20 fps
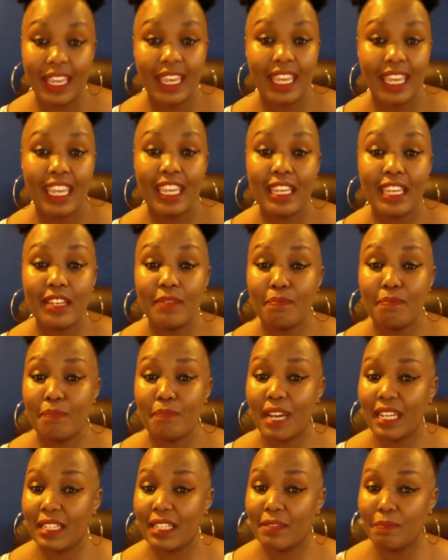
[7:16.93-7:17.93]
It
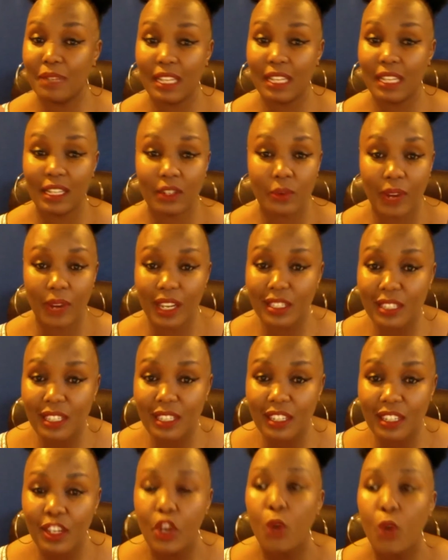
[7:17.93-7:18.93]
might be crazy,